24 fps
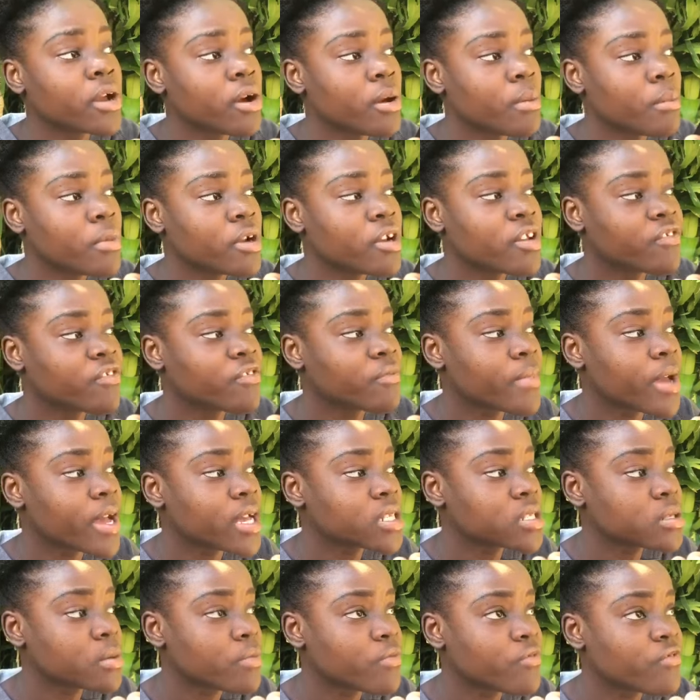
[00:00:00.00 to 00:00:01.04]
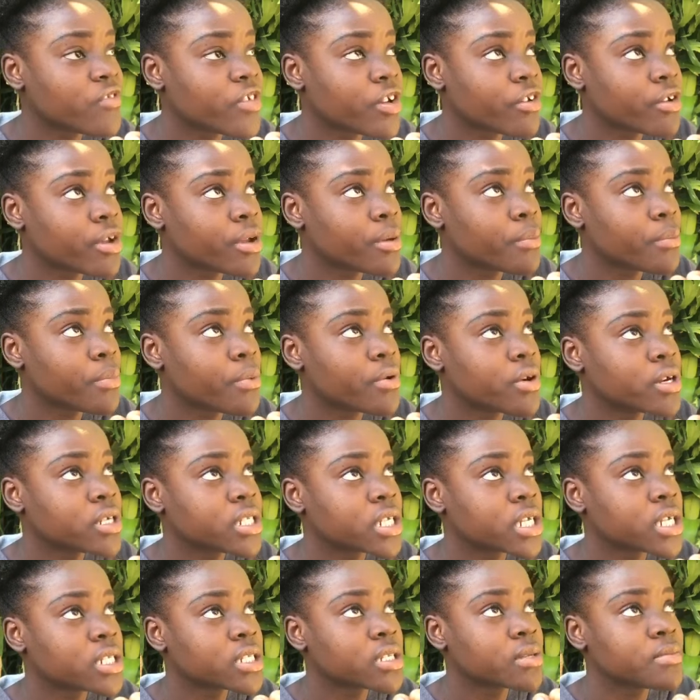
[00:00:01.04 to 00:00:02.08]
up money for buy something very
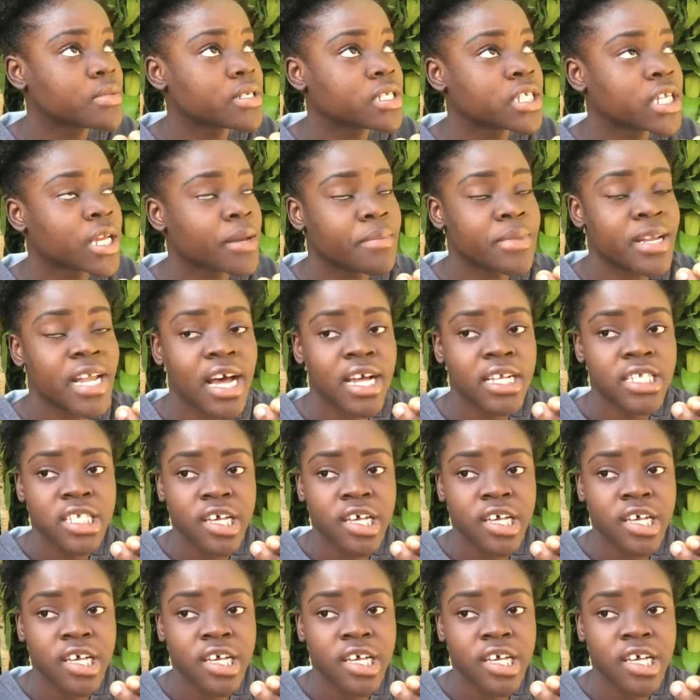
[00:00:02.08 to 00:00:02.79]
important I'm say me that